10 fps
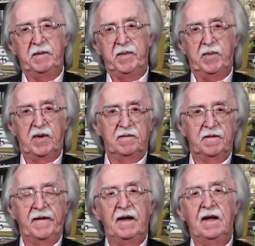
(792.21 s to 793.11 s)
People
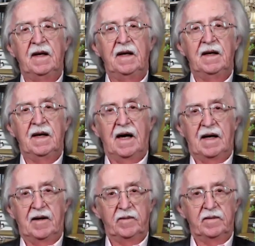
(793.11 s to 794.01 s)

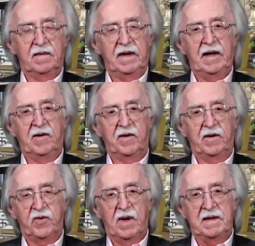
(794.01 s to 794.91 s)
have
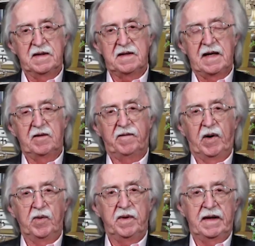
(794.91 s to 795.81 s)
tried to stay
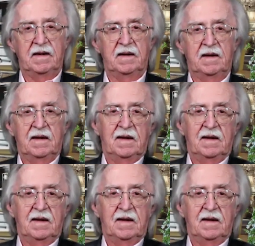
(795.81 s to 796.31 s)
afloat, and